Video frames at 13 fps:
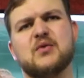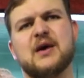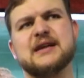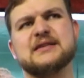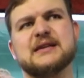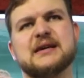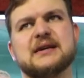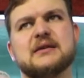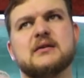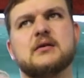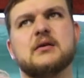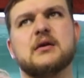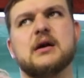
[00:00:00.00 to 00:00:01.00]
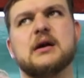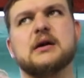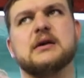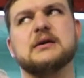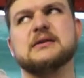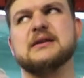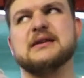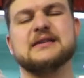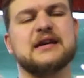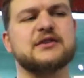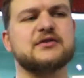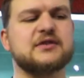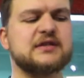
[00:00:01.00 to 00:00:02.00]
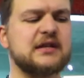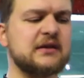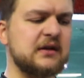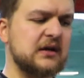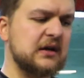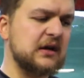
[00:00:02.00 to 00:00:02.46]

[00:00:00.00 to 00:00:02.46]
quite a dangerous thing.